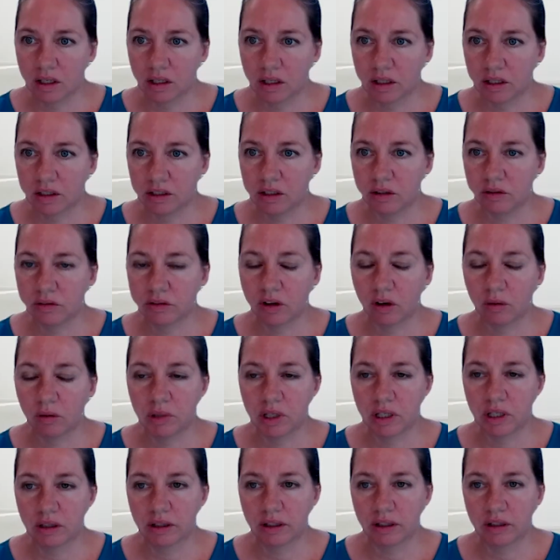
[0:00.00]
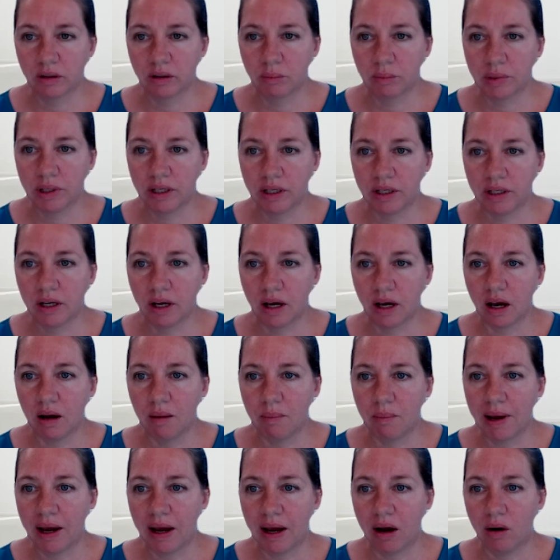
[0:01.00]
Could you tell me a little bit
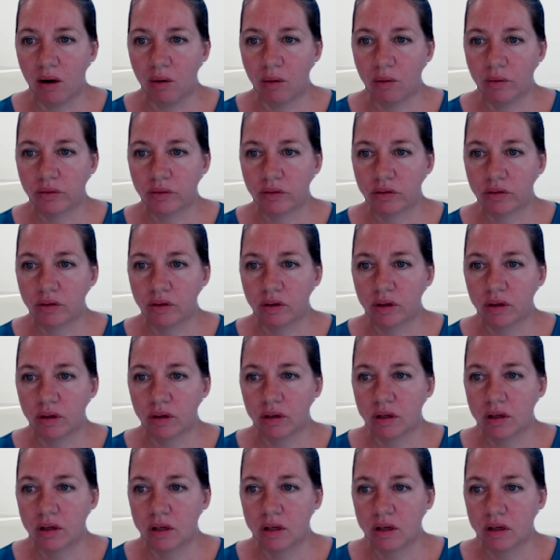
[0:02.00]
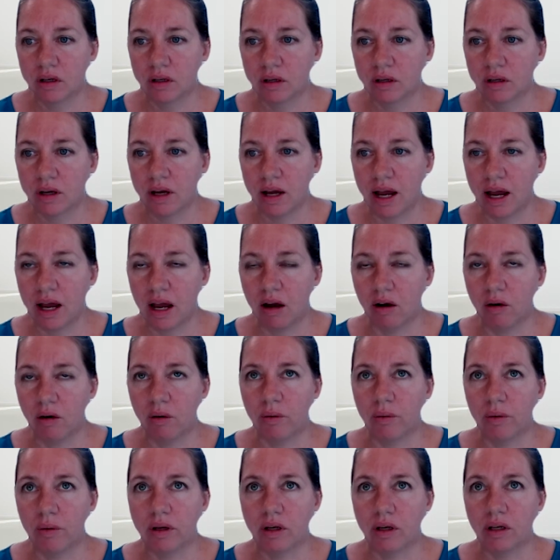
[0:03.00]
about
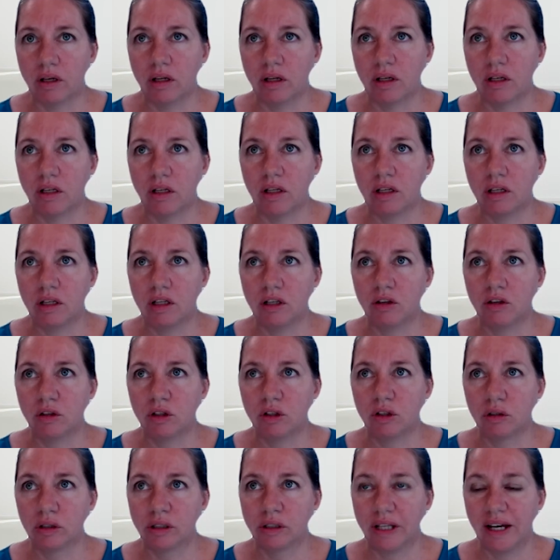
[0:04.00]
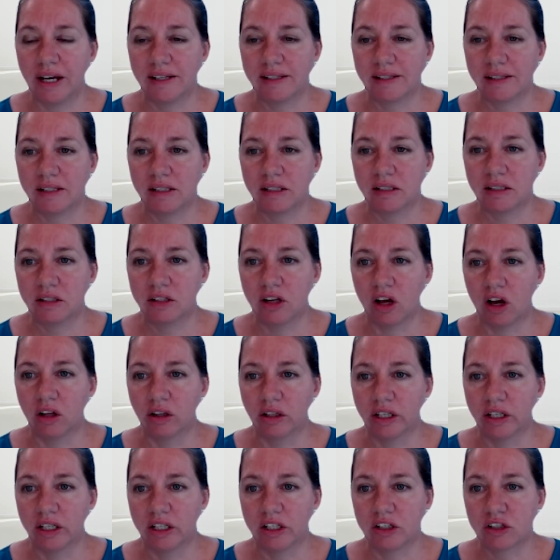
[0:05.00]
how you utilize this
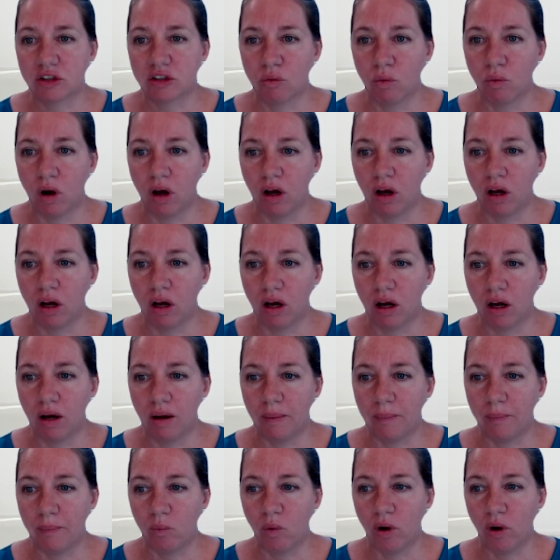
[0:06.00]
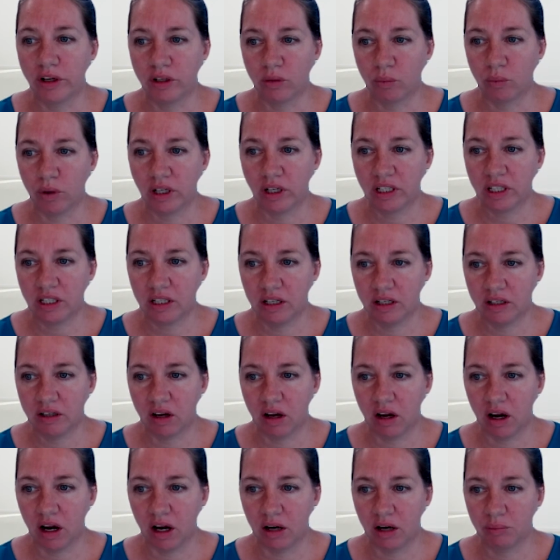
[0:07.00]
knowledge while you're working in
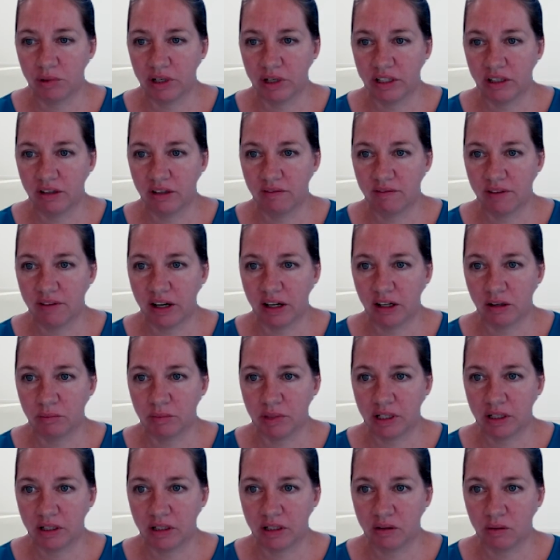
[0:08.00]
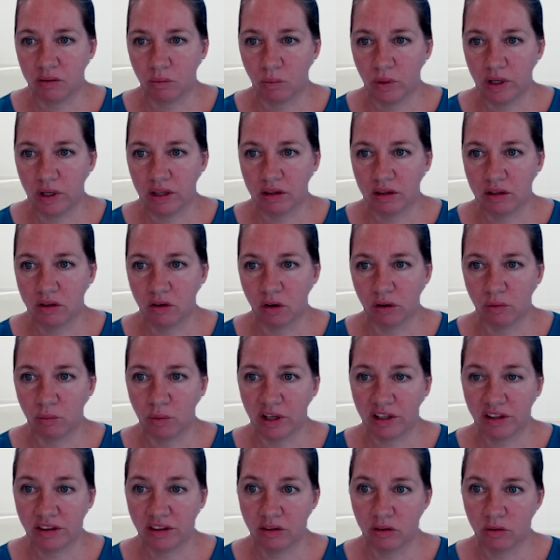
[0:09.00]
a hybrid environment with
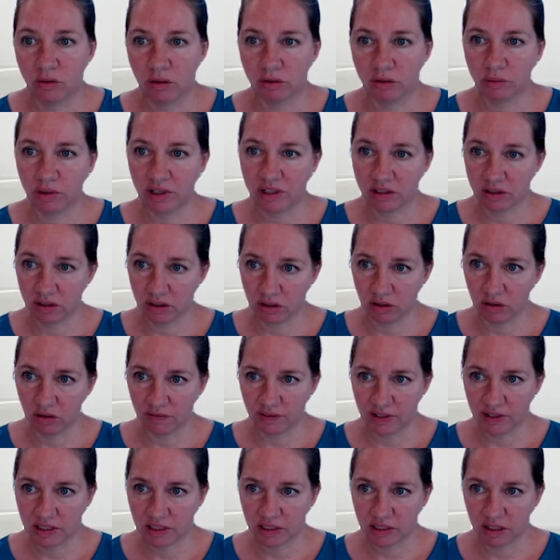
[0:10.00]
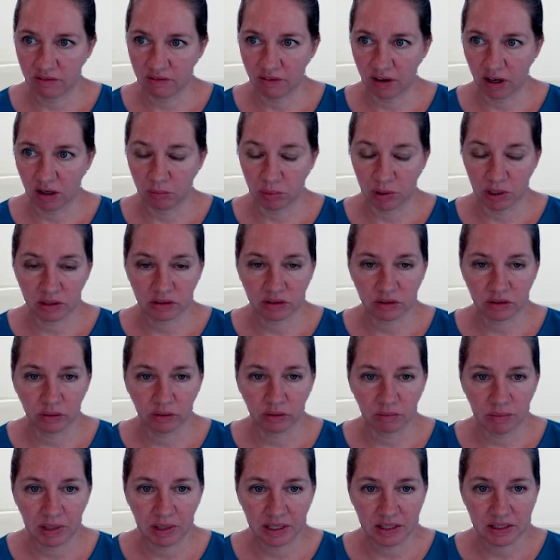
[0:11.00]
Northwestern University Feinberg School
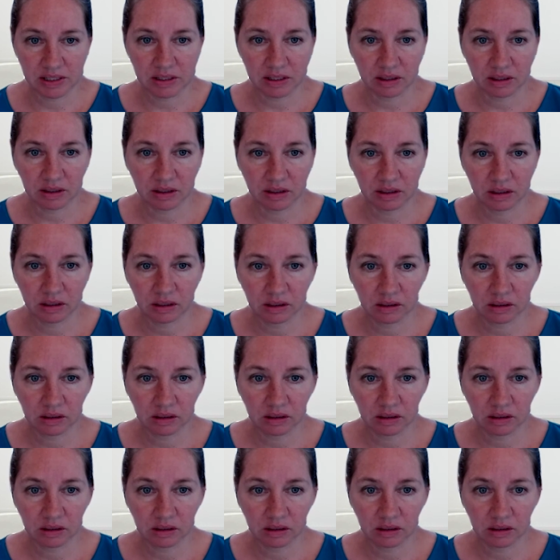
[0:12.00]
of Medicine?